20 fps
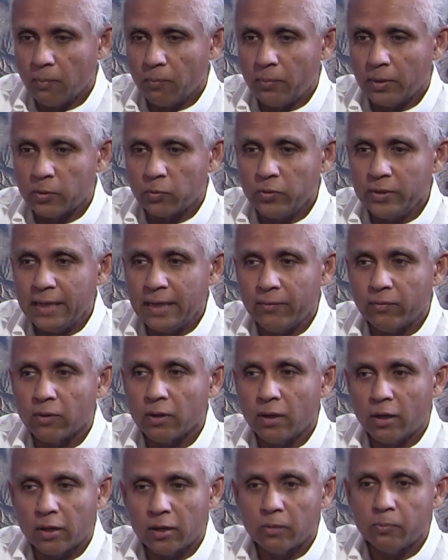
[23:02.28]
But we have a
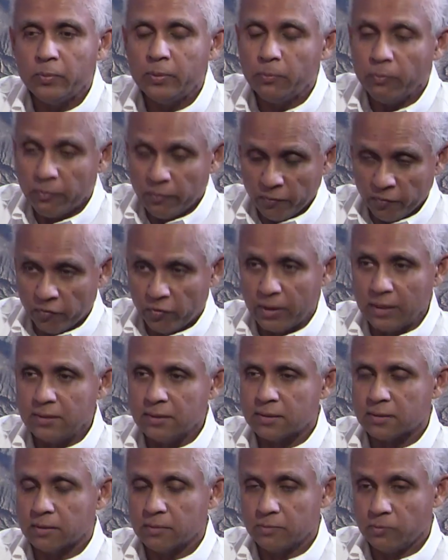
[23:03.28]
lot of p
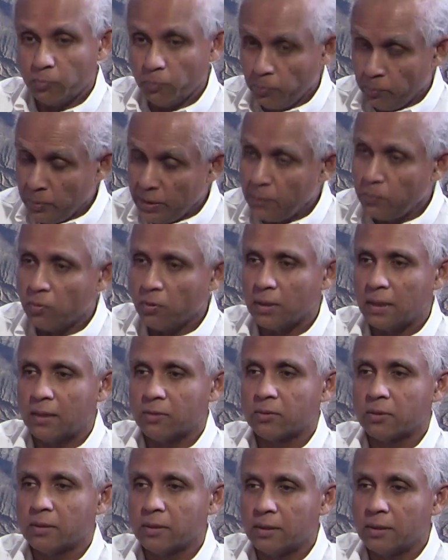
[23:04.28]
friends, people
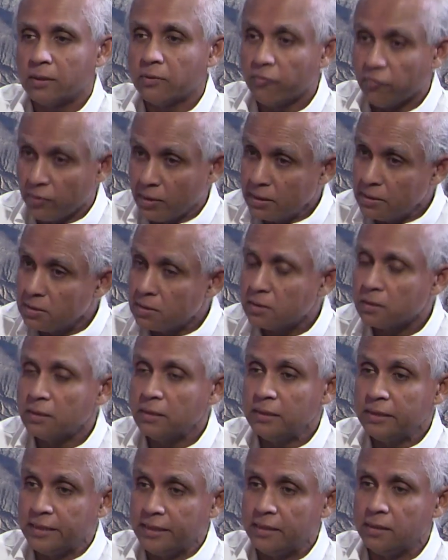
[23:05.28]
out there, friends
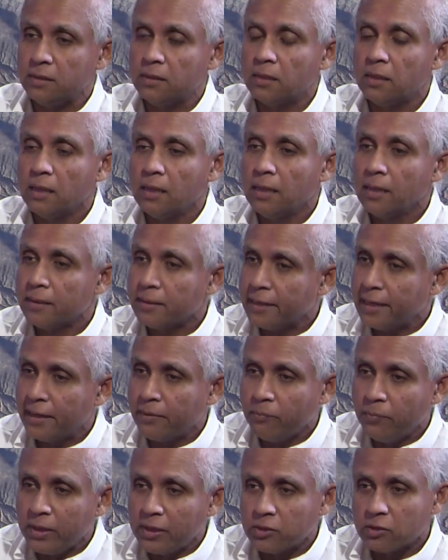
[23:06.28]
in need, they
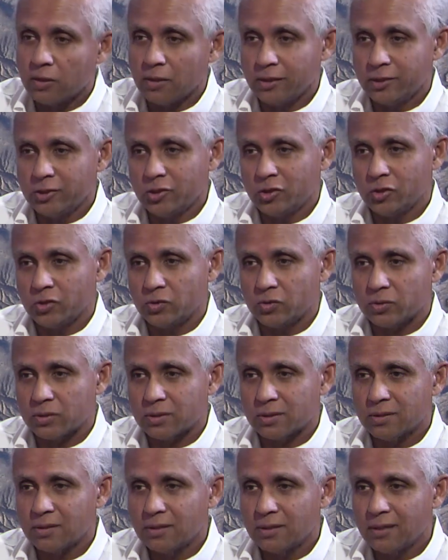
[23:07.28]
have mental issues.
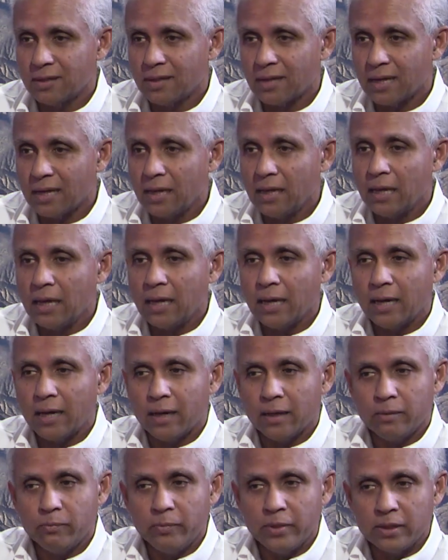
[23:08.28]
Mm.
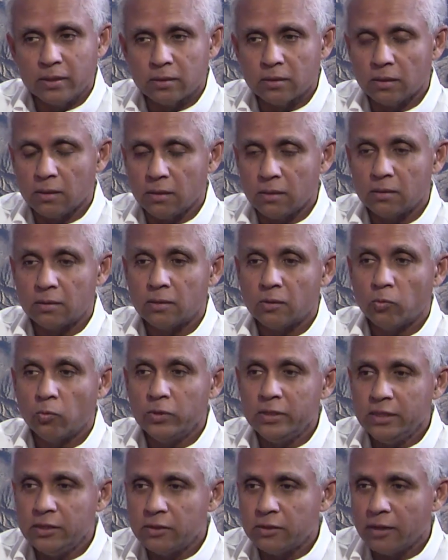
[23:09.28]
And mental, we
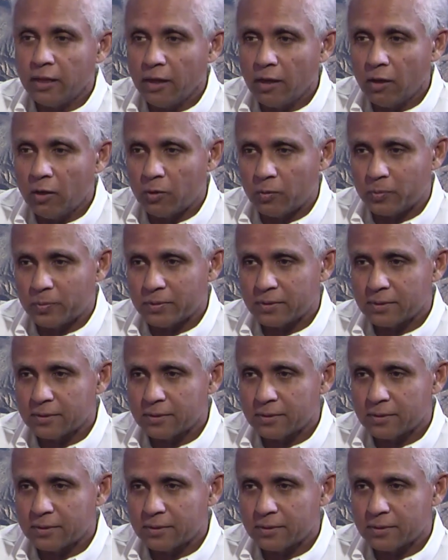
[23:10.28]
need to help.